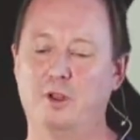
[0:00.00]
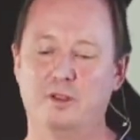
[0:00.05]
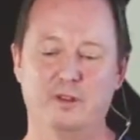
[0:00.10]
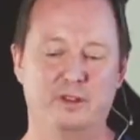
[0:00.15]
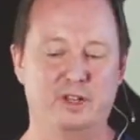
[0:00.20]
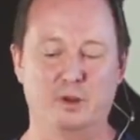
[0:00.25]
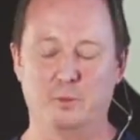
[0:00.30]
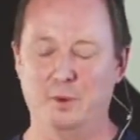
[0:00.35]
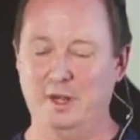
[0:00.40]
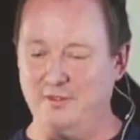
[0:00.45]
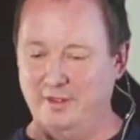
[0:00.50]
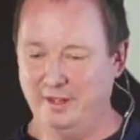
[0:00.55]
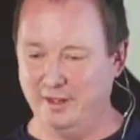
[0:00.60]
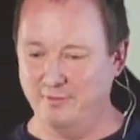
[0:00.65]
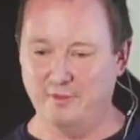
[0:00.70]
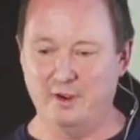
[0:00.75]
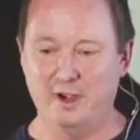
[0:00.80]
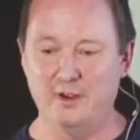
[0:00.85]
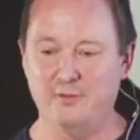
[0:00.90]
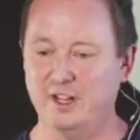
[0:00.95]
Uh, you know, we're living
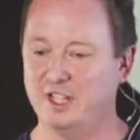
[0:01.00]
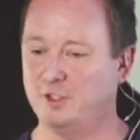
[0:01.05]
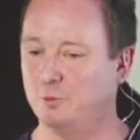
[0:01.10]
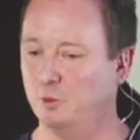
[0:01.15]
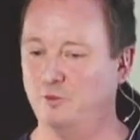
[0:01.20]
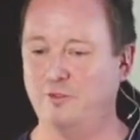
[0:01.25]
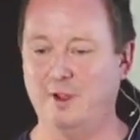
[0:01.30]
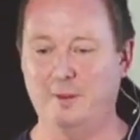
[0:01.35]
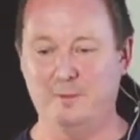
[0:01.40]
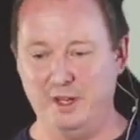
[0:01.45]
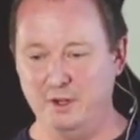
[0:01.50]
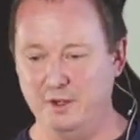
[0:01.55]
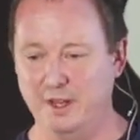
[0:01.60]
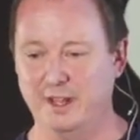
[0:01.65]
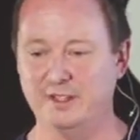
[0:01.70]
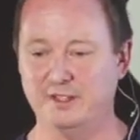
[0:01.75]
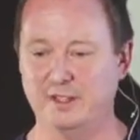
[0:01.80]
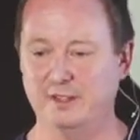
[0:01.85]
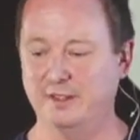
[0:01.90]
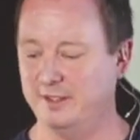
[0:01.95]
in very, very small family
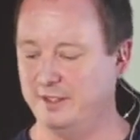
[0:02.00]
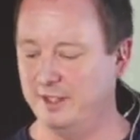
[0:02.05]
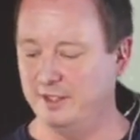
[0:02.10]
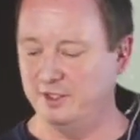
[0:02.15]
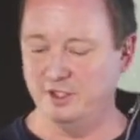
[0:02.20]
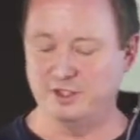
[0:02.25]
units and this is